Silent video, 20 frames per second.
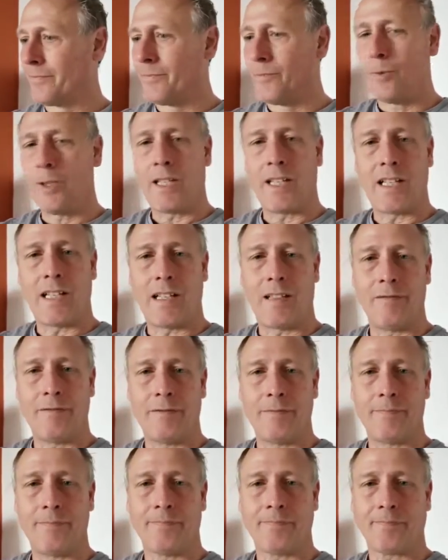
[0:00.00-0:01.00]
we
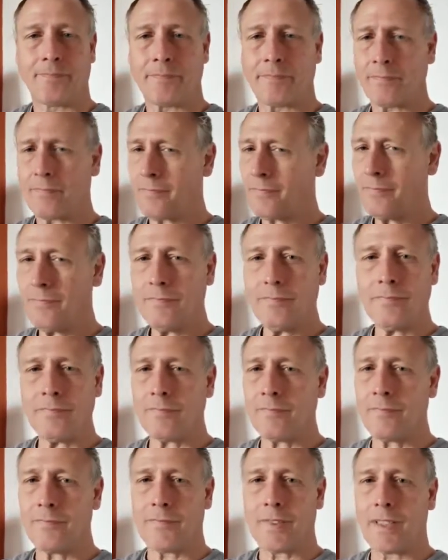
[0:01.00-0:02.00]
have.
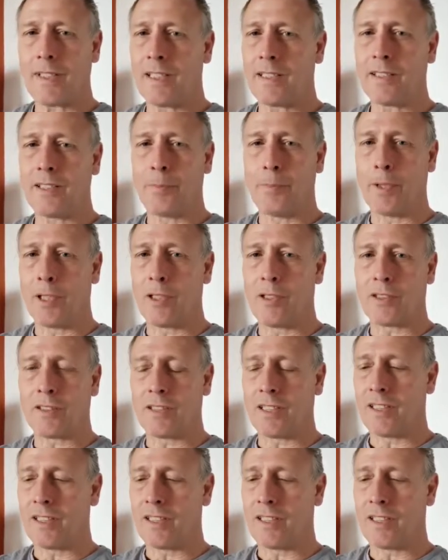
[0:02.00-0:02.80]
And to belong